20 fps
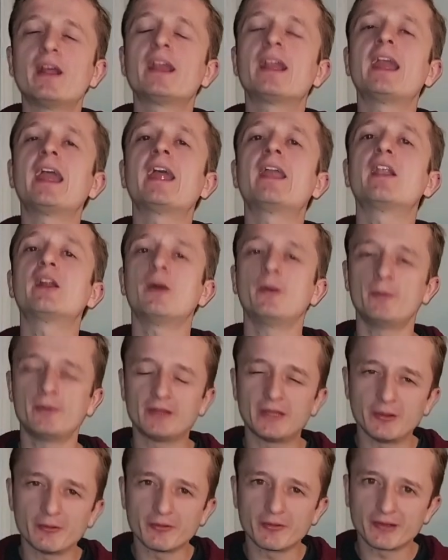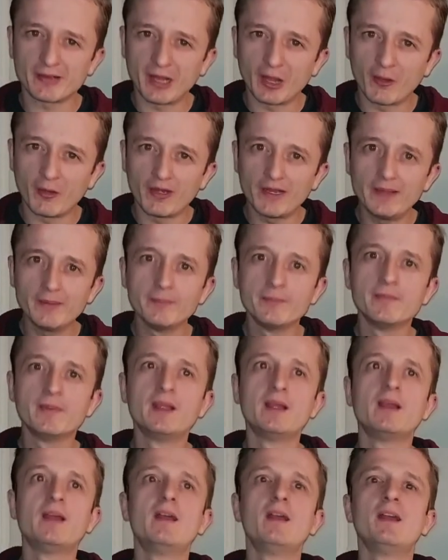Again, I will do it slowly,
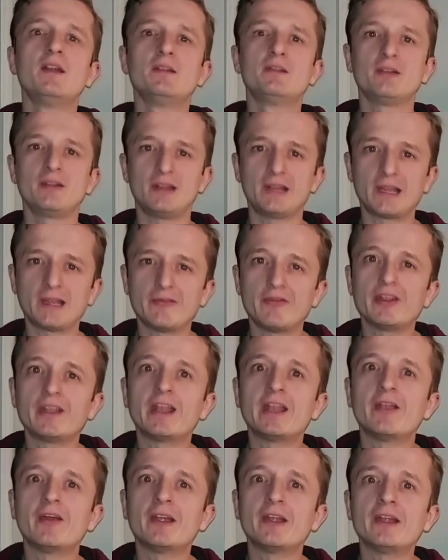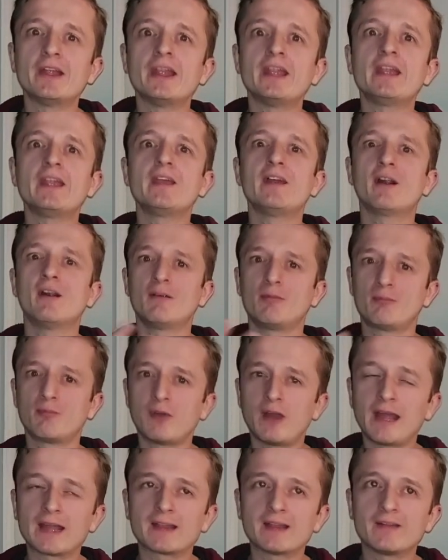just to give you an idea of
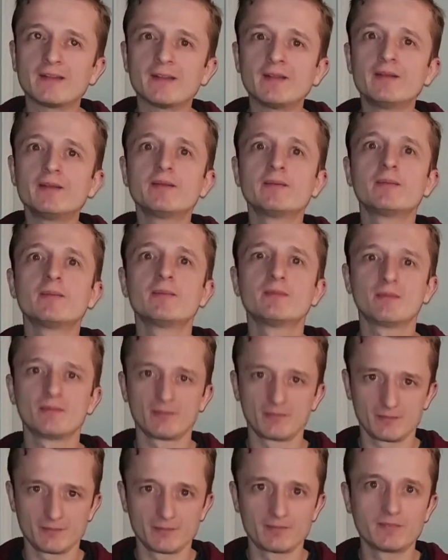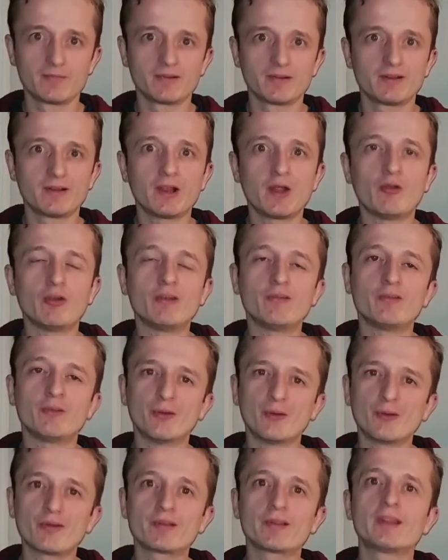practicing slowly
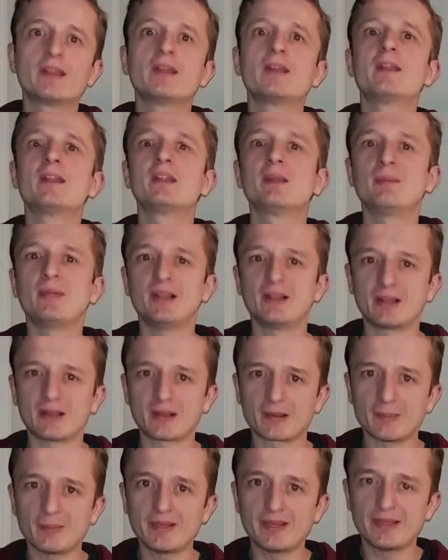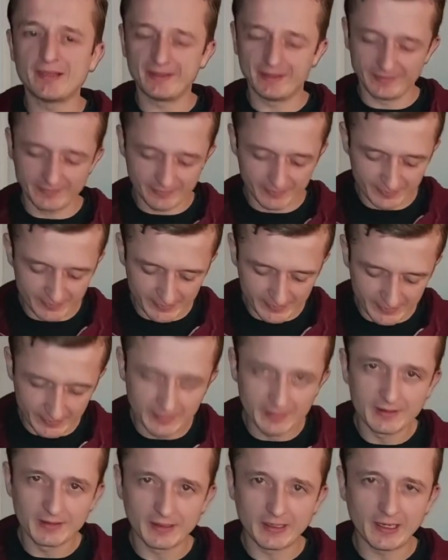forced to build our speed.
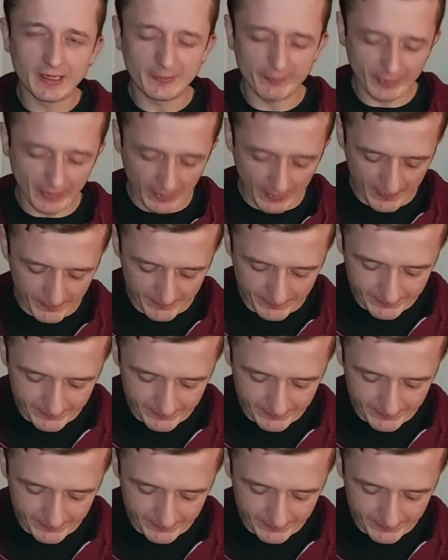So here we go.